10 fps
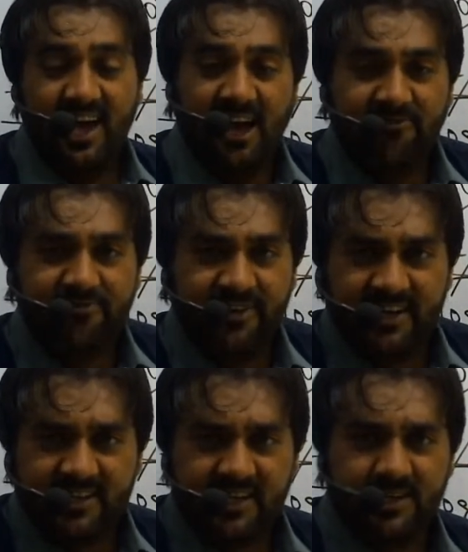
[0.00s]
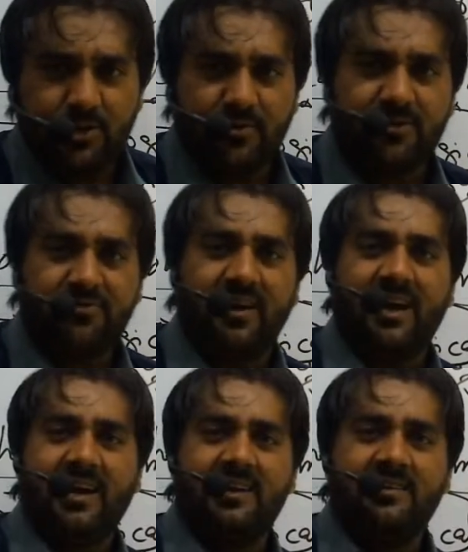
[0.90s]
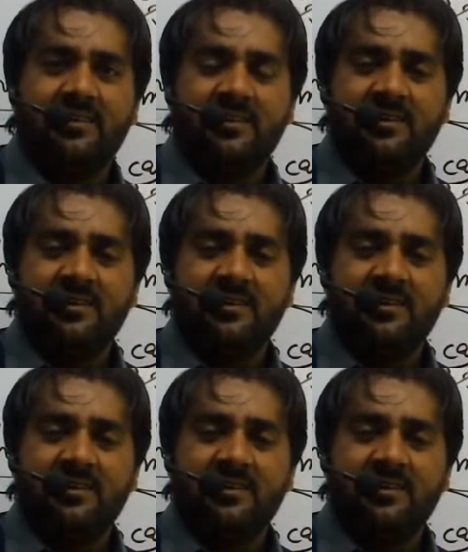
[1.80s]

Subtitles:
Everything you would find